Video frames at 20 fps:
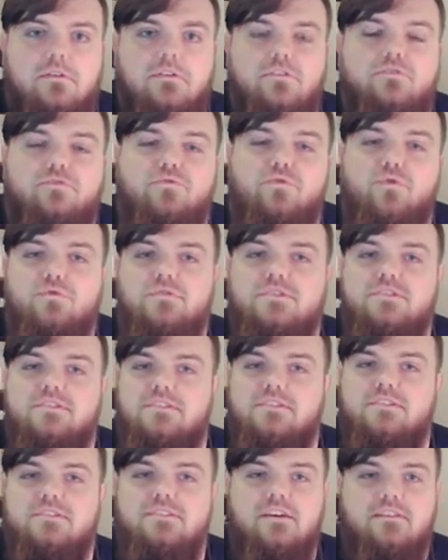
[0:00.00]
4, 6,
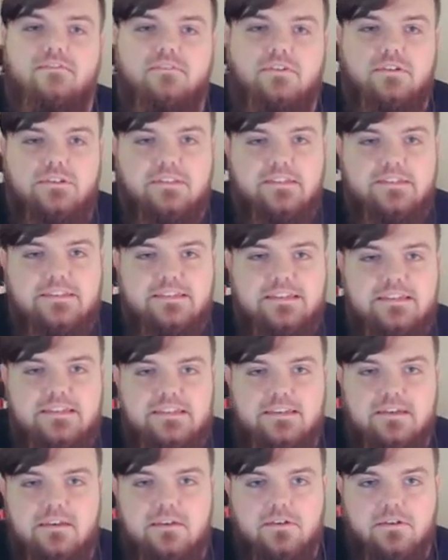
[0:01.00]
7 on the D,